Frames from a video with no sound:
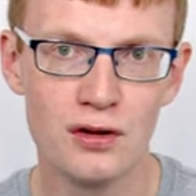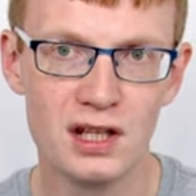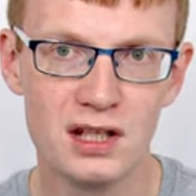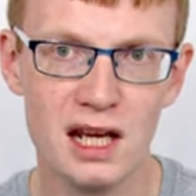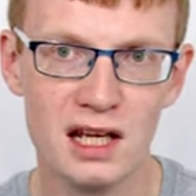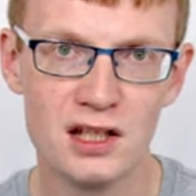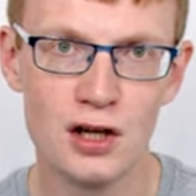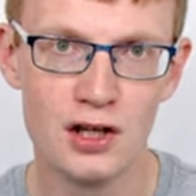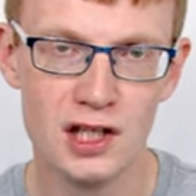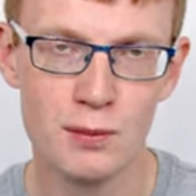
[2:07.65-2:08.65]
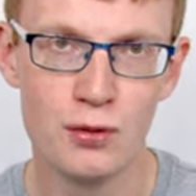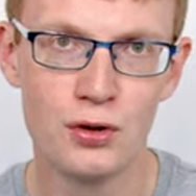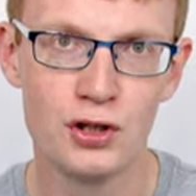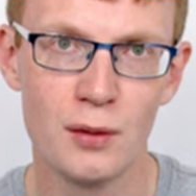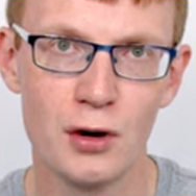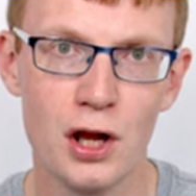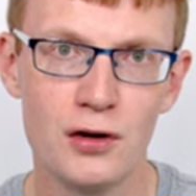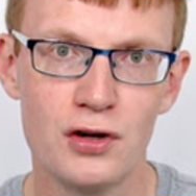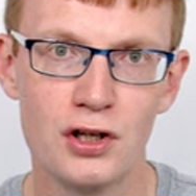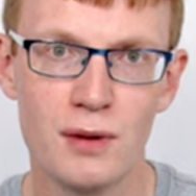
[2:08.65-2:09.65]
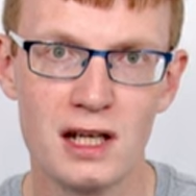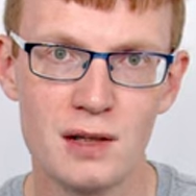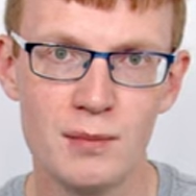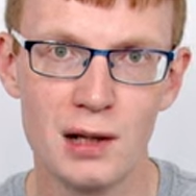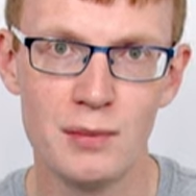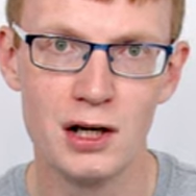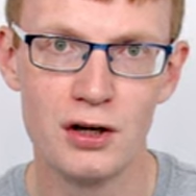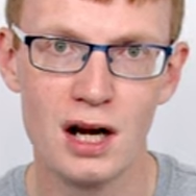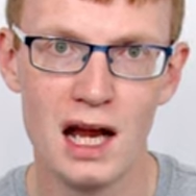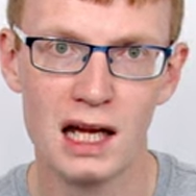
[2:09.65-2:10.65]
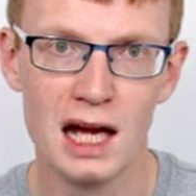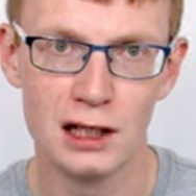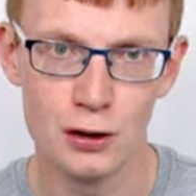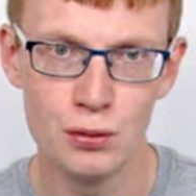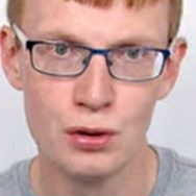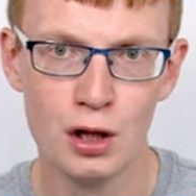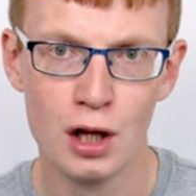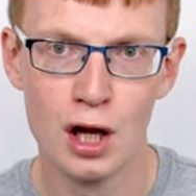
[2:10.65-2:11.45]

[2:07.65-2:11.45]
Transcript: this case does support a 120mm AIO